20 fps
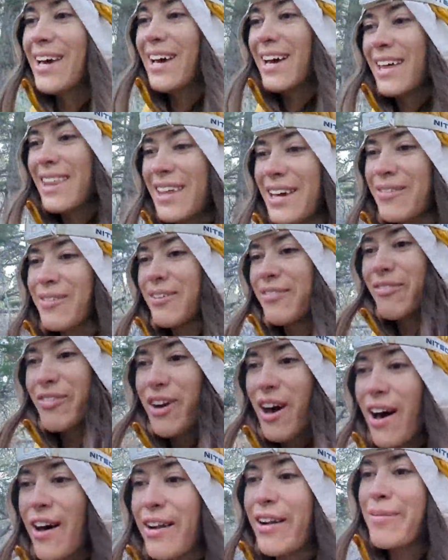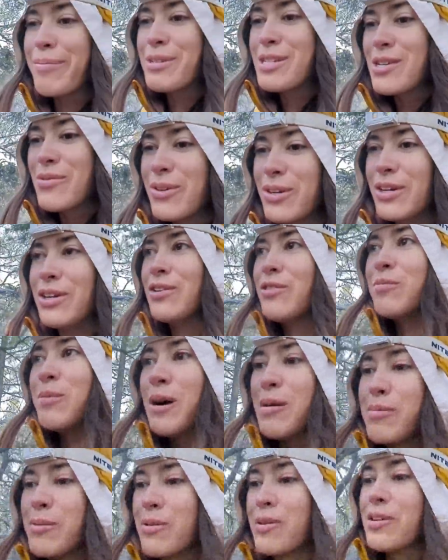I think we've caught up to a new
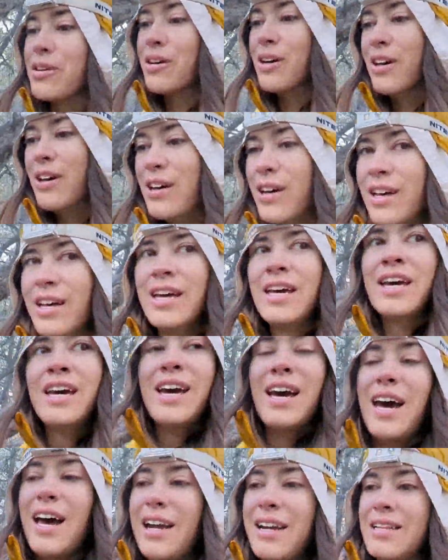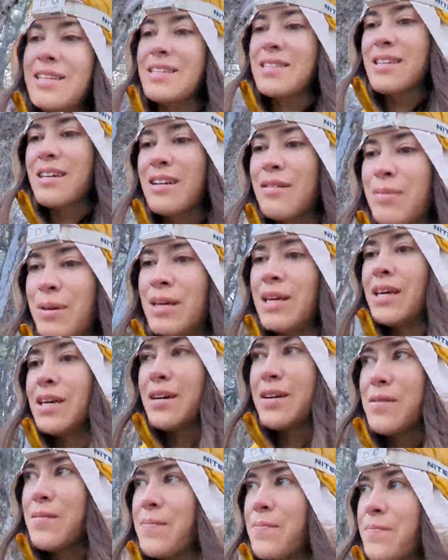bubble, and it's going to be